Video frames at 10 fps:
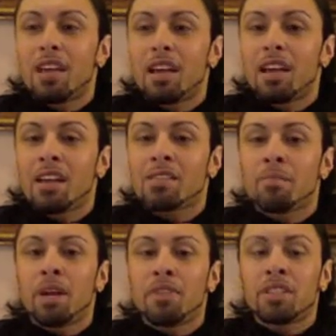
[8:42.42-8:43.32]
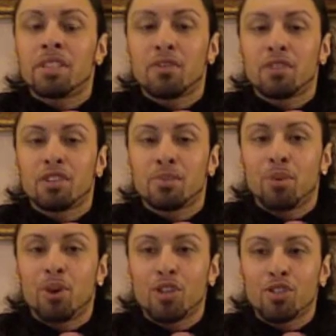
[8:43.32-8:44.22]
It's a bit of a different
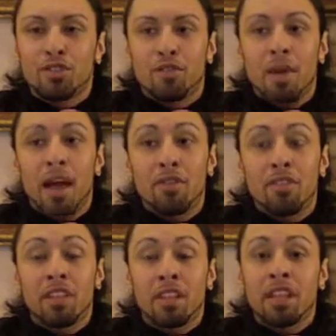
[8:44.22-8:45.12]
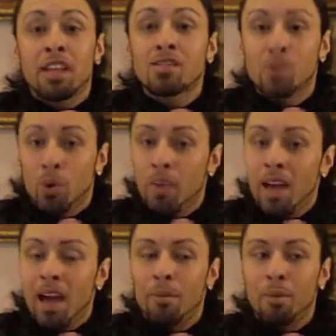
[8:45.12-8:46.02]
departure from everything that is on the
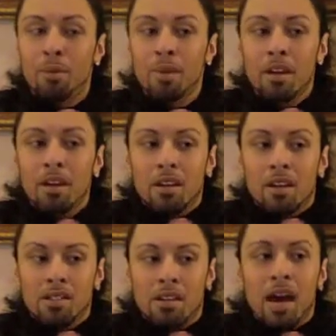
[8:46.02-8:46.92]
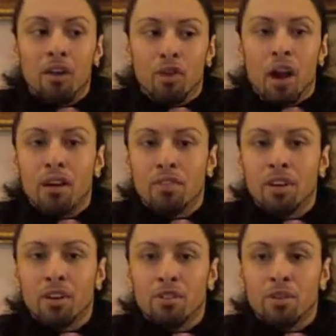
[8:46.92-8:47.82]
album. It's got a rock
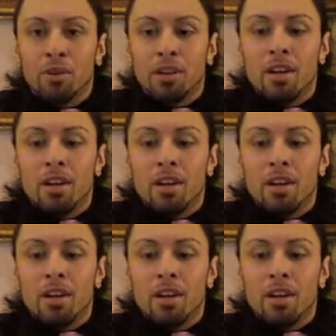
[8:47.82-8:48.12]
feel to it.